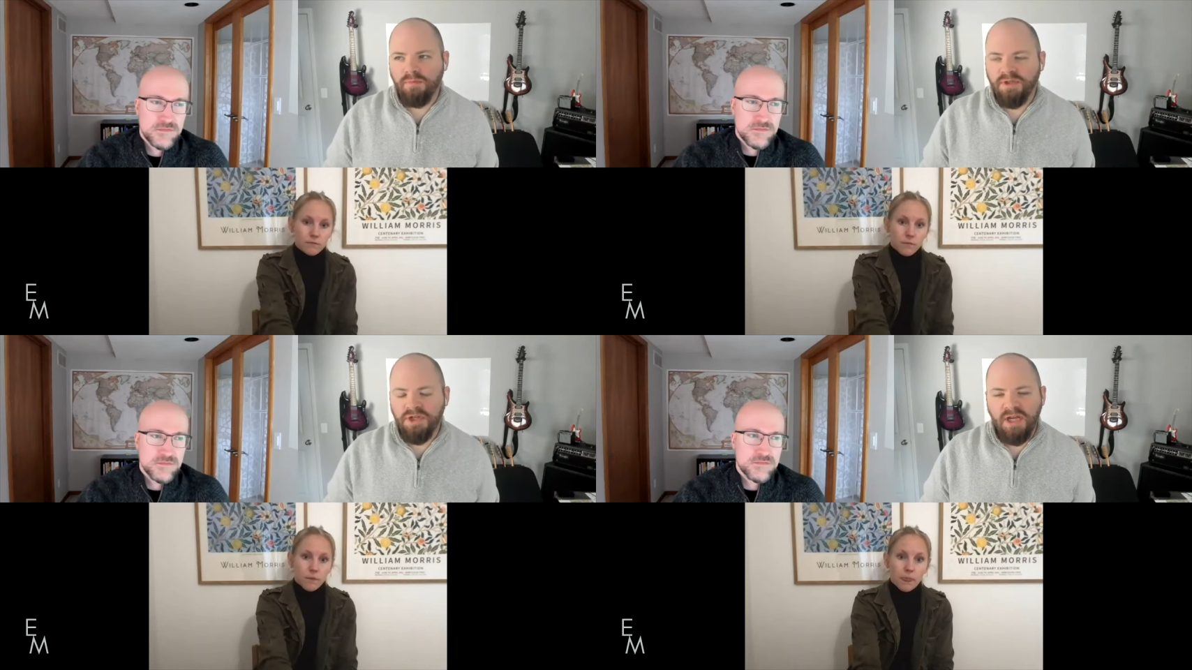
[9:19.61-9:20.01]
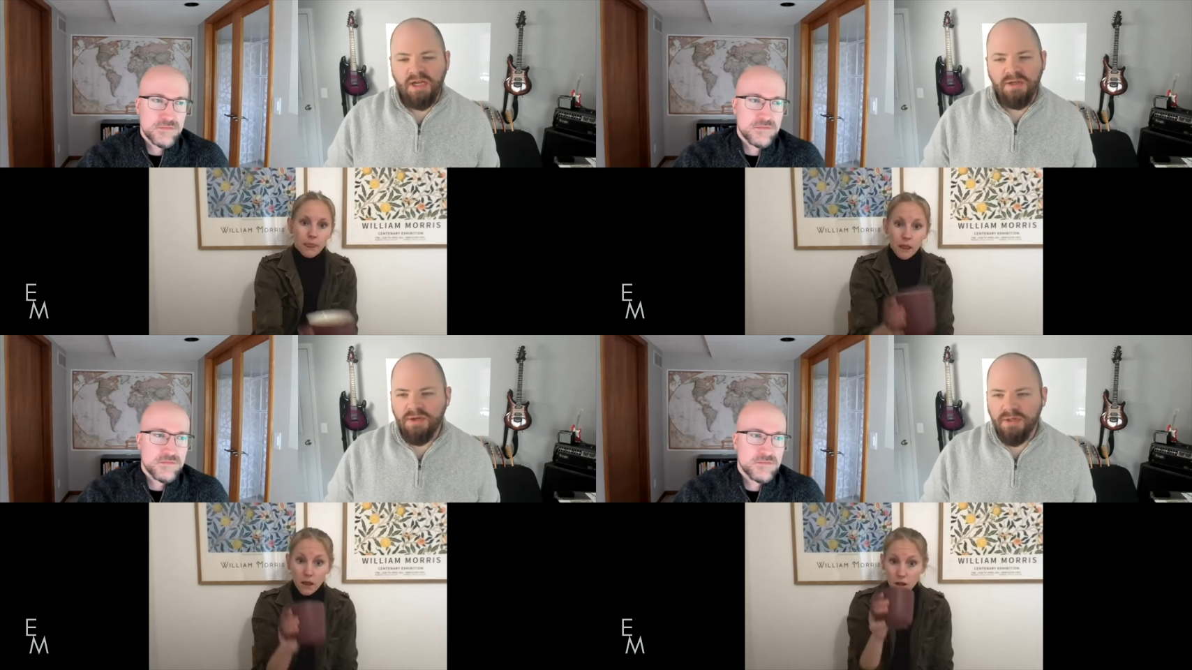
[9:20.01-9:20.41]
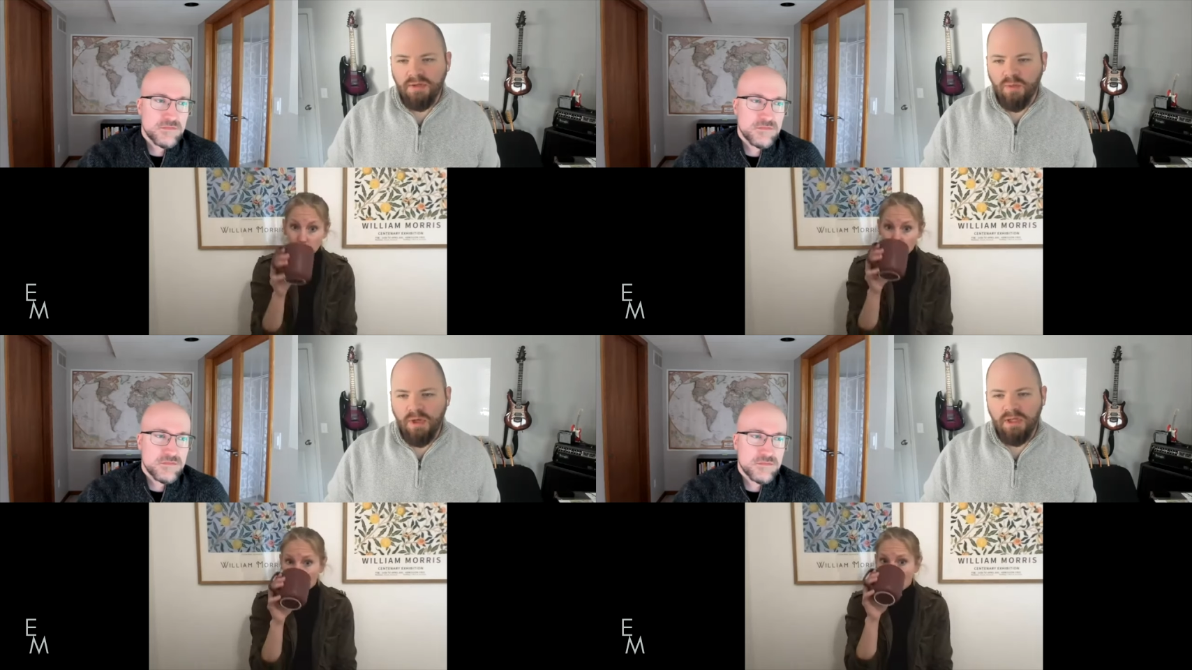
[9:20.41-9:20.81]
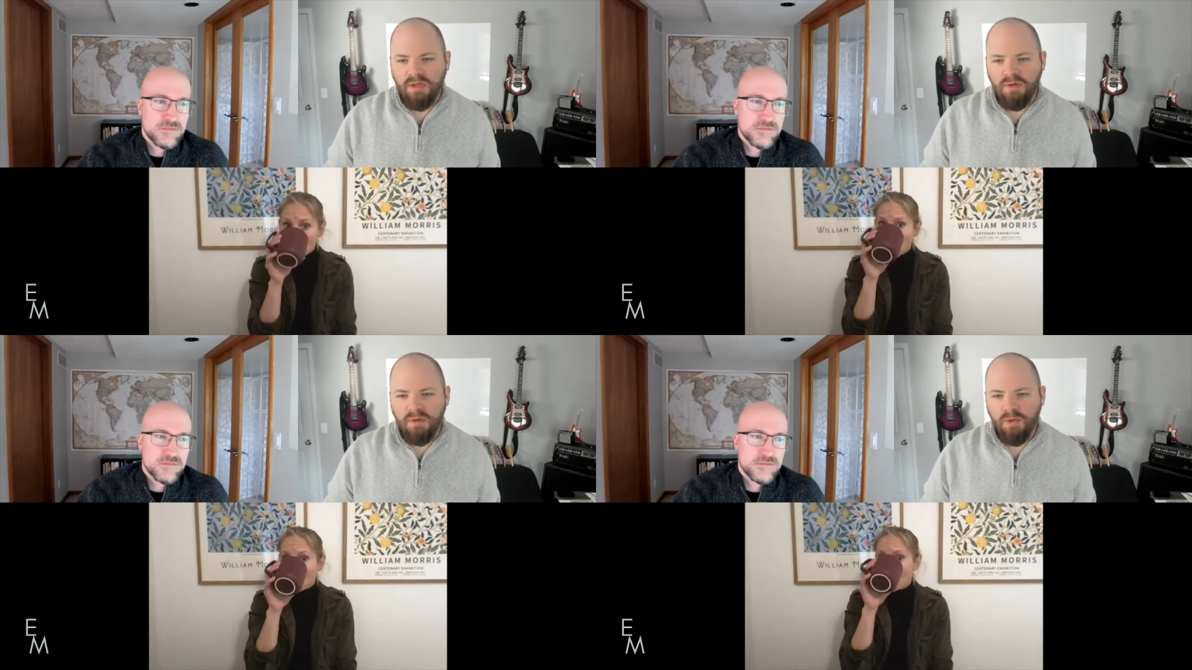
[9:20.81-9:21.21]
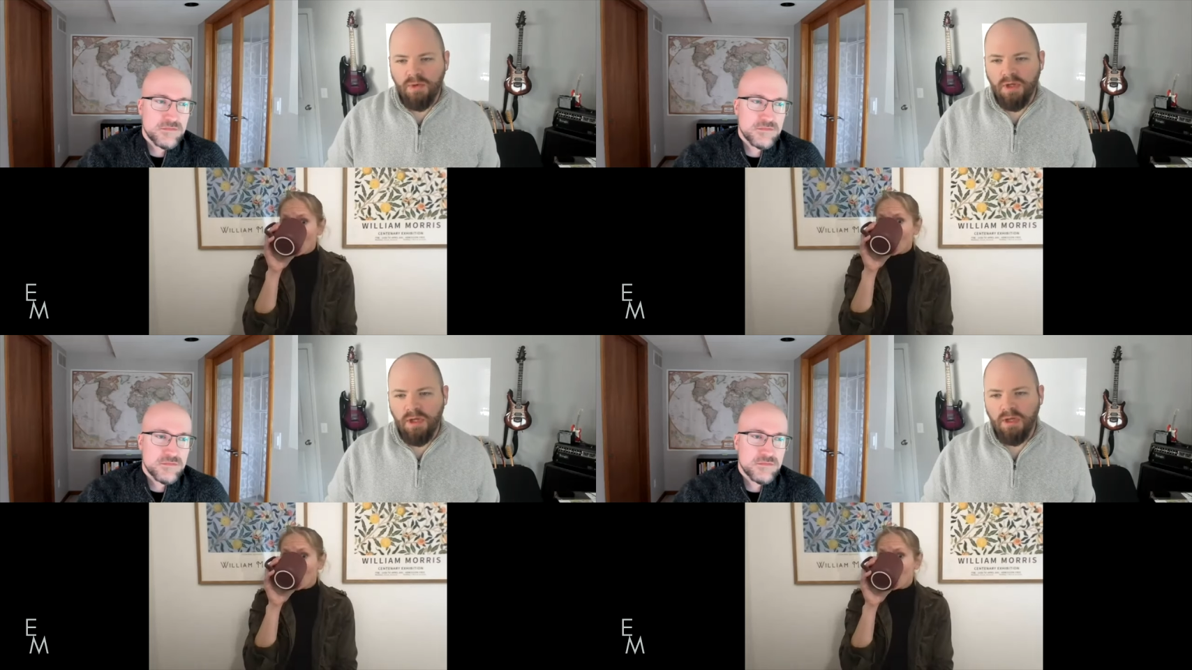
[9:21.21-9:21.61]
Speaker 1: changed the way that you
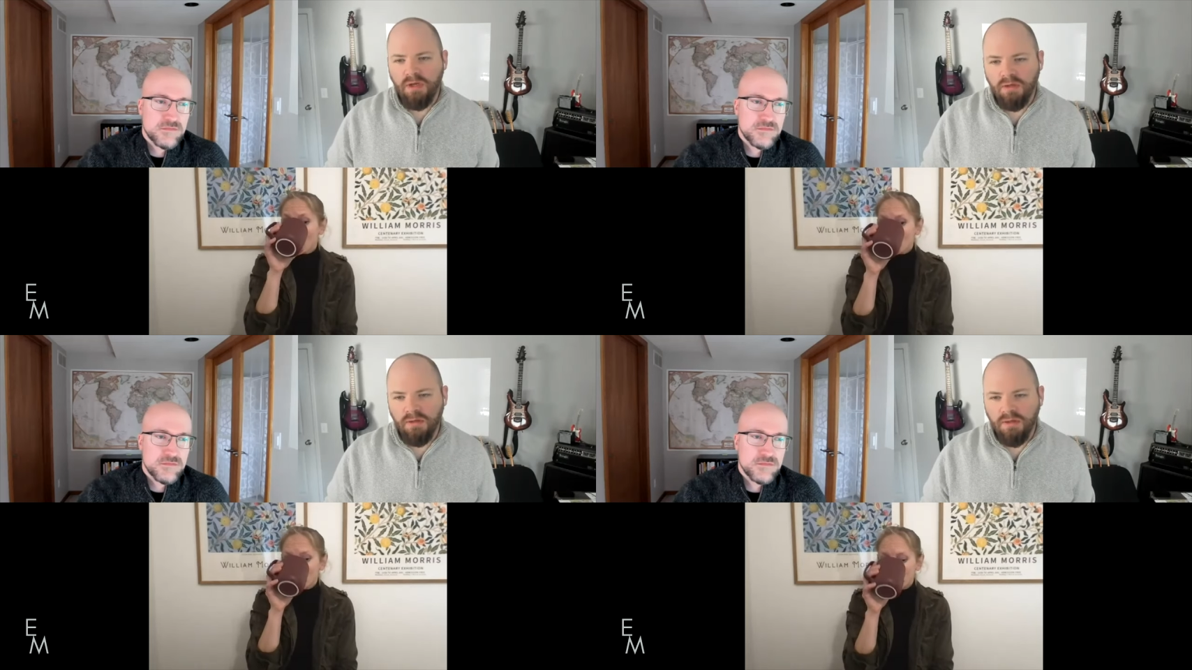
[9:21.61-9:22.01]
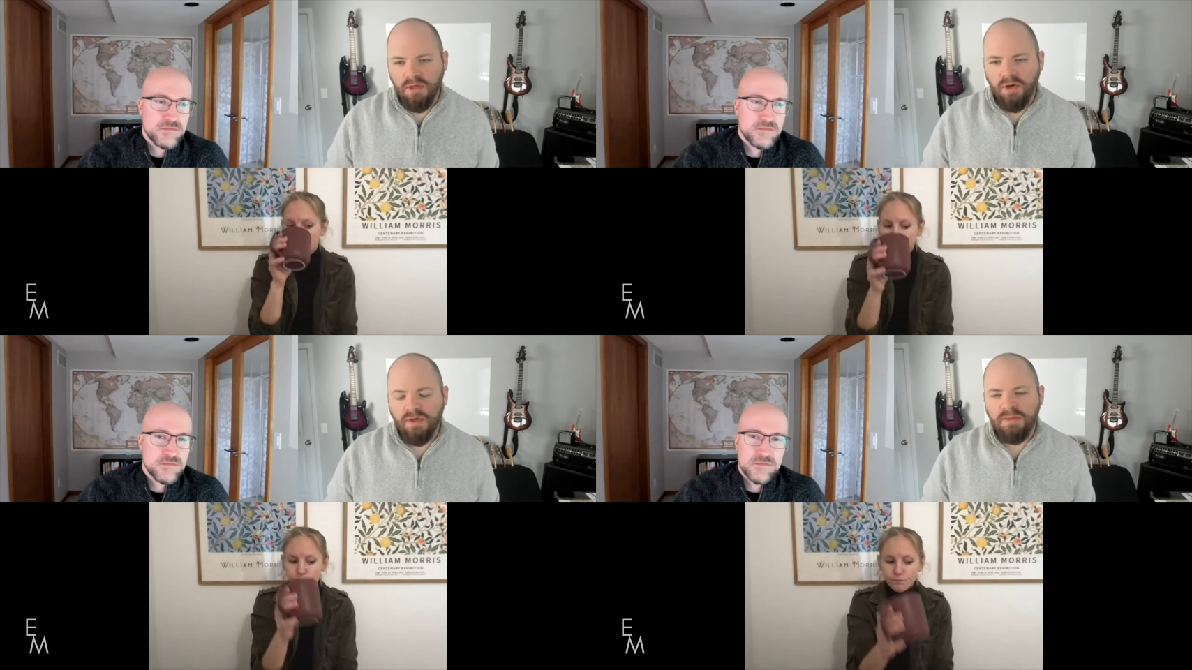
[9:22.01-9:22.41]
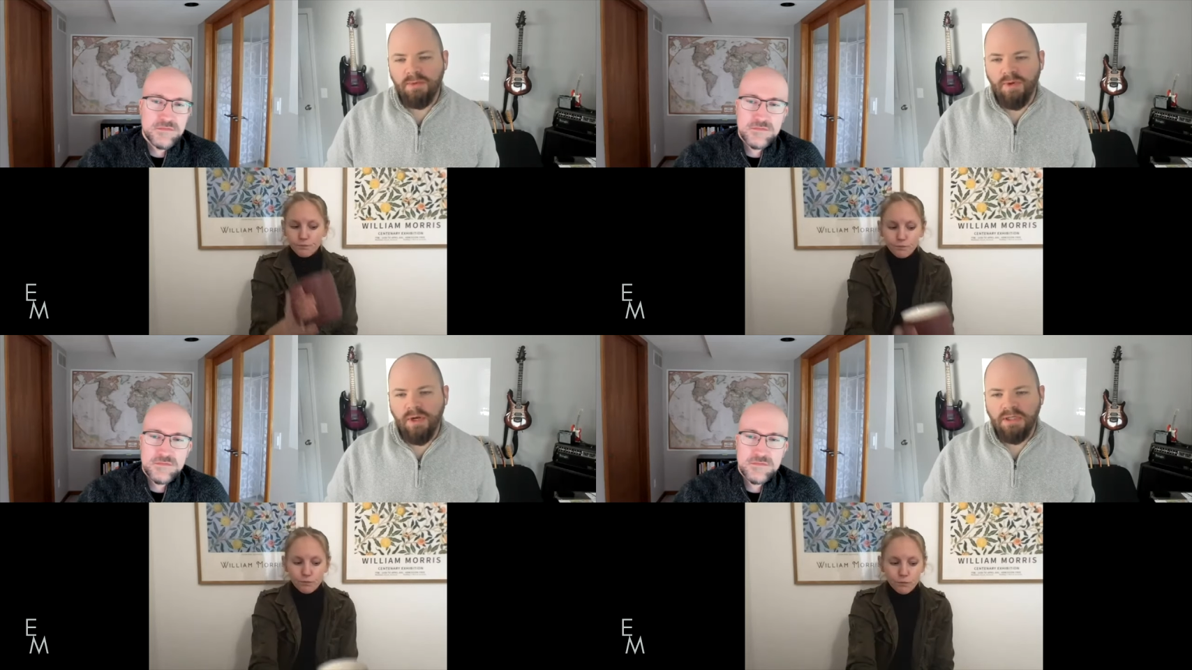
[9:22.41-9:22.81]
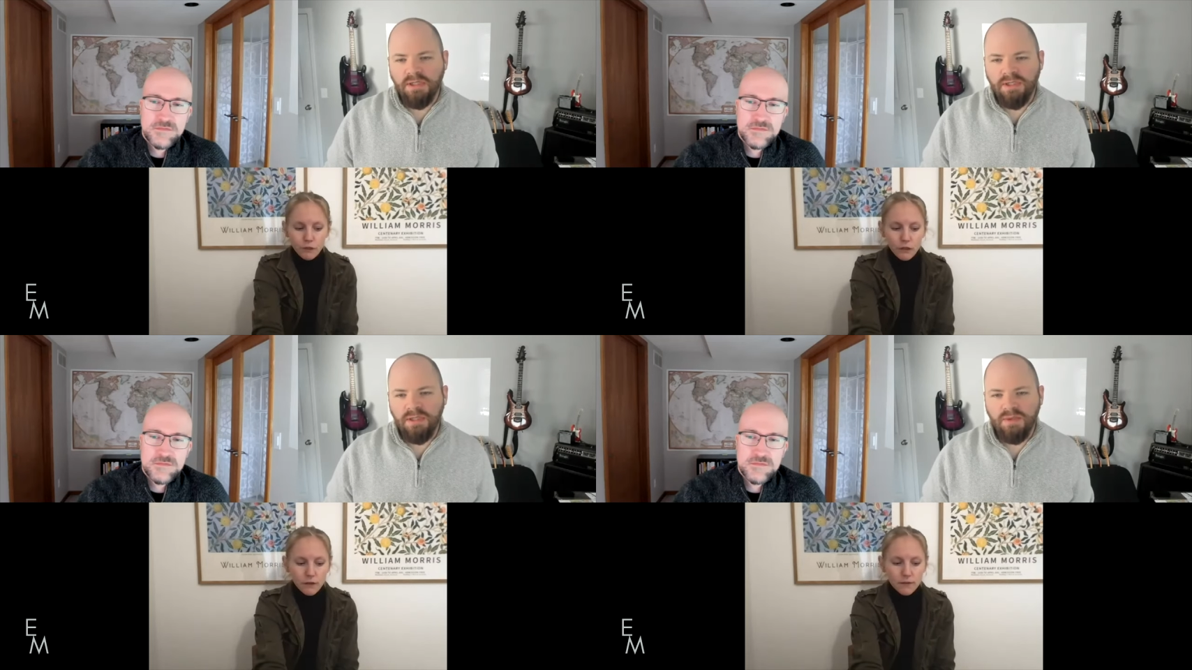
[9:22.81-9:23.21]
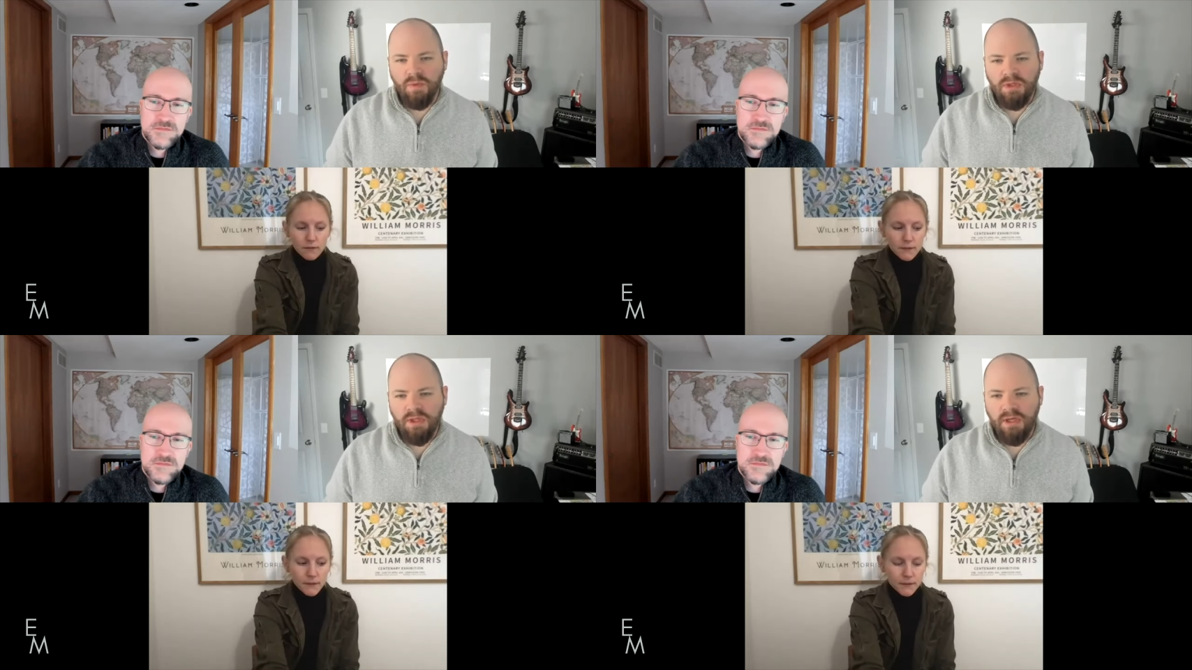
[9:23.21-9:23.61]
communicate you know because i mean recognition is
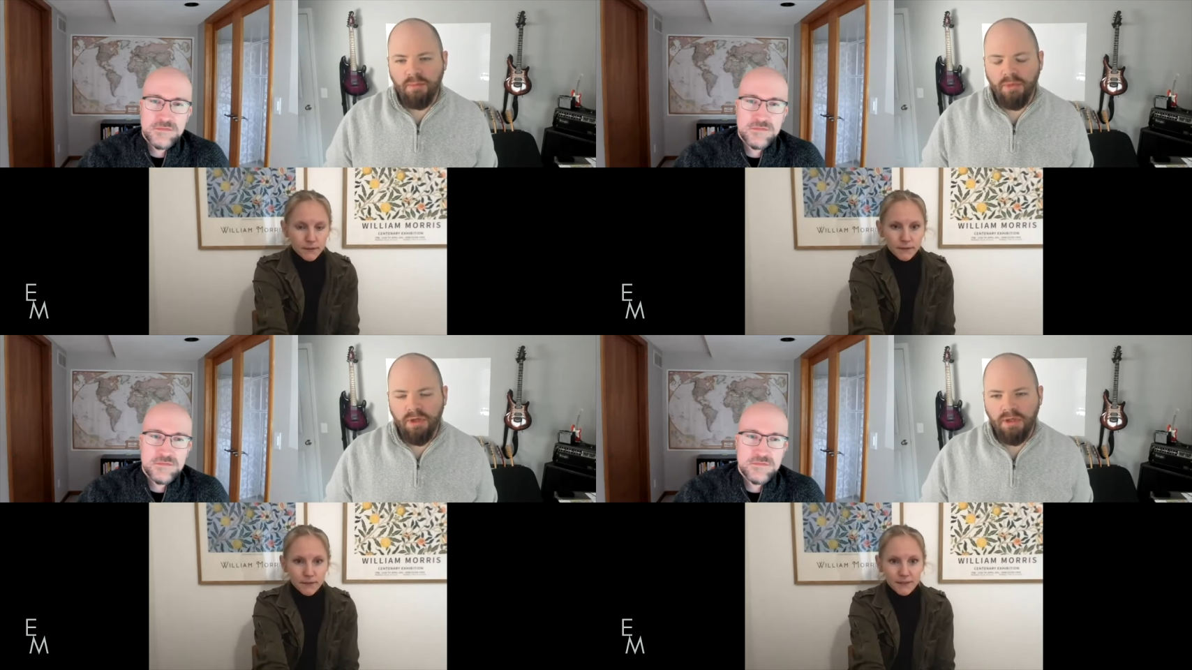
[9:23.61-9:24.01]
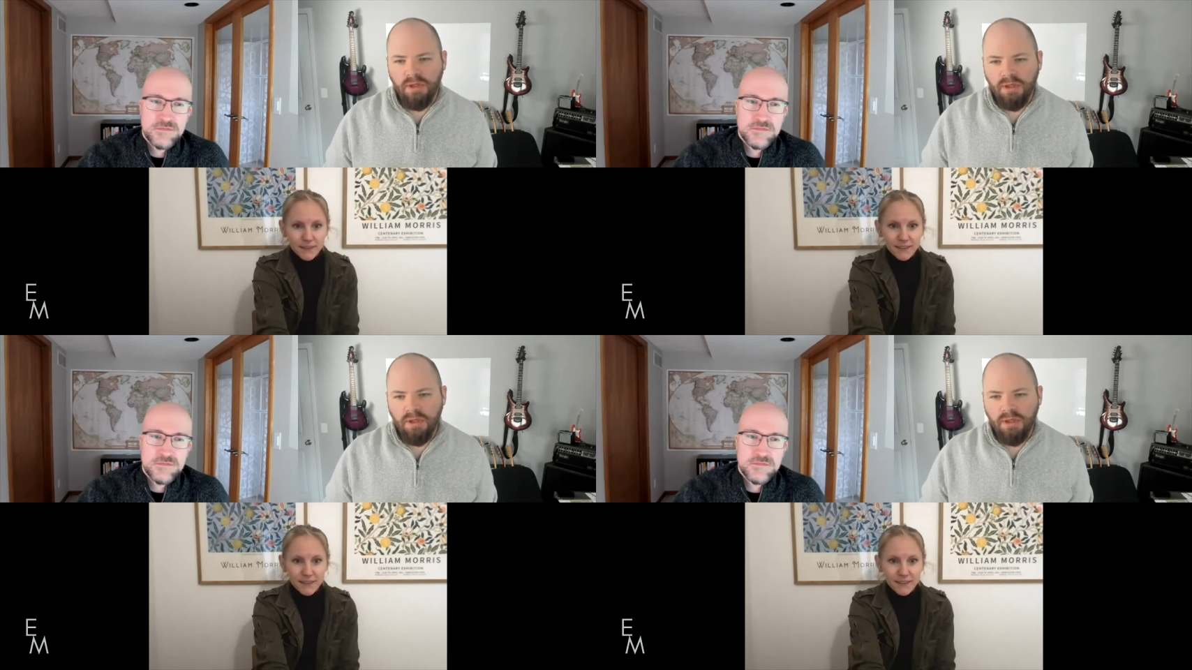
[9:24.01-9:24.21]
one thing but